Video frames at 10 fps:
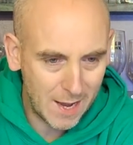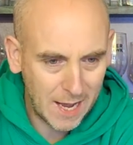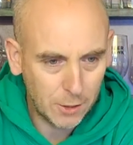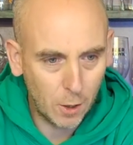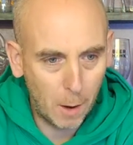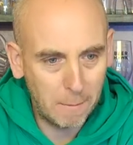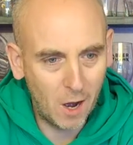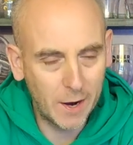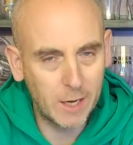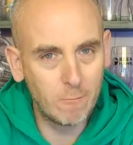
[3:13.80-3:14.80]
It has got a
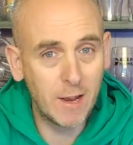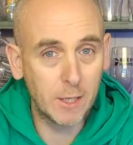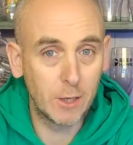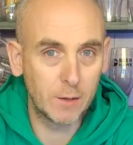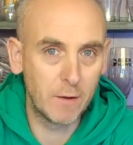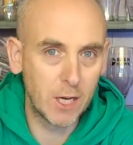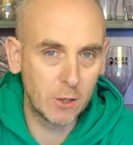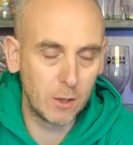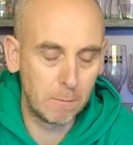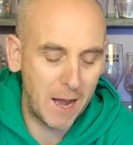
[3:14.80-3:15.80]
piney resinous
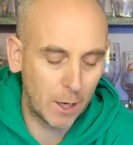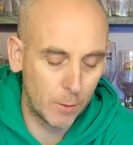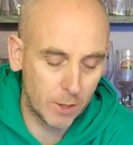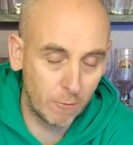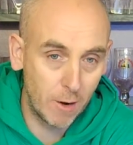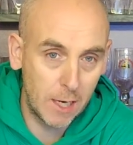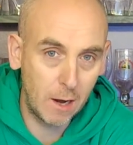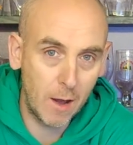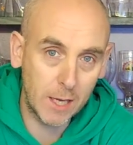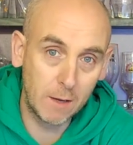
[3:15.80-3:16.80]
finish on the back, which I
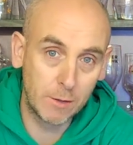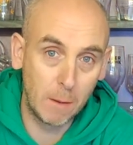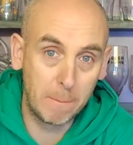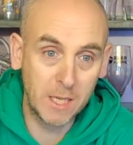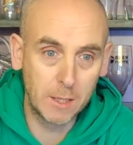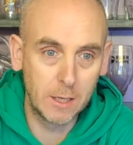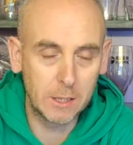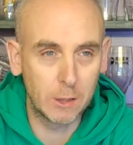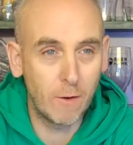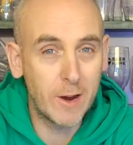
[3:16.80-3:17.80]
really like. Gives it a
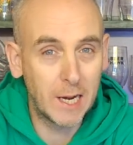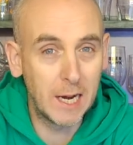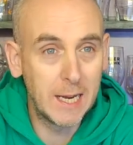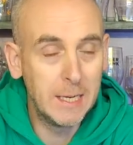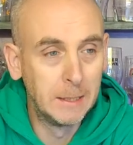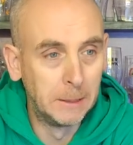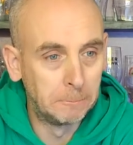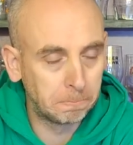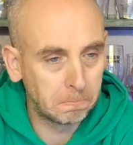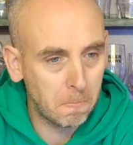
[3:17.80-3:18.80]
bitterness. It's very clean.
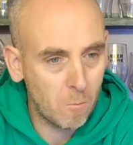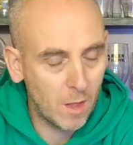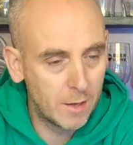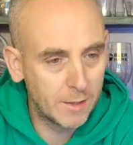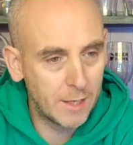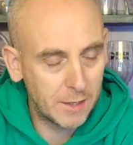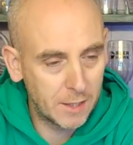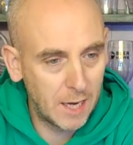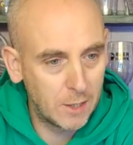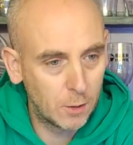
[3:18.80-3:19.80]

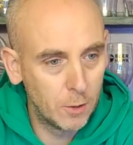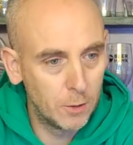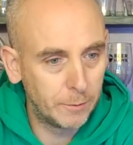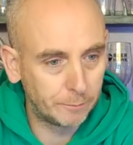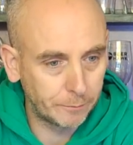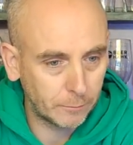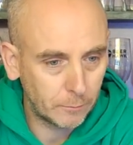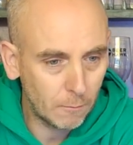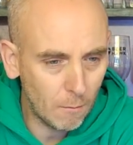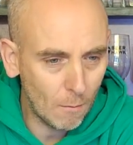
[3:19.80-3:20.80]
Does taste good.
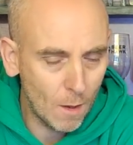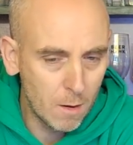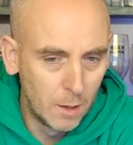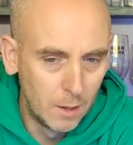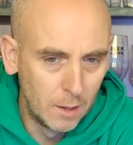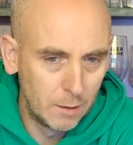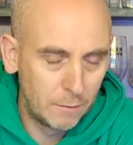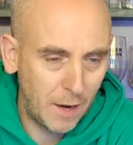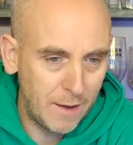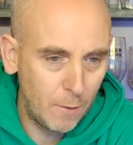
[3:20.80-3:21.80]

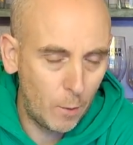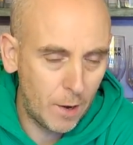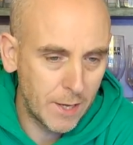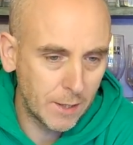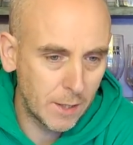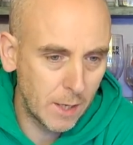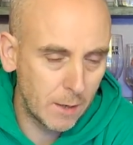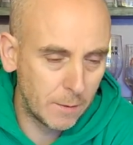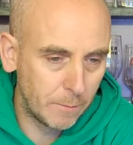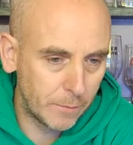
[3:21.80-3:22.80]
Flavour wise,
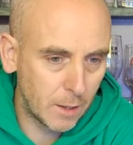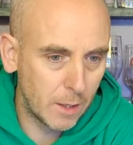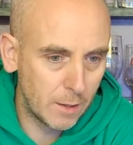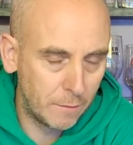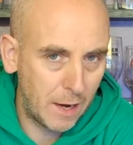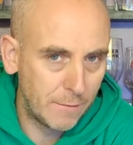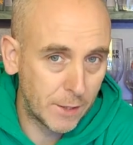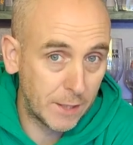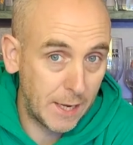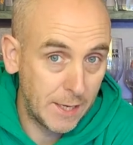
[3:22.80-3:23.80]
the
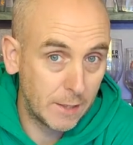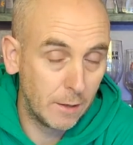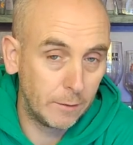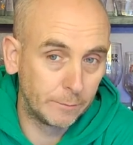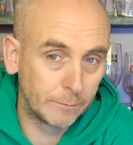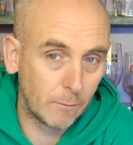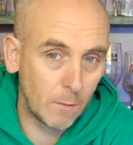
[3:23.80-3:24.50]
flavours are decent.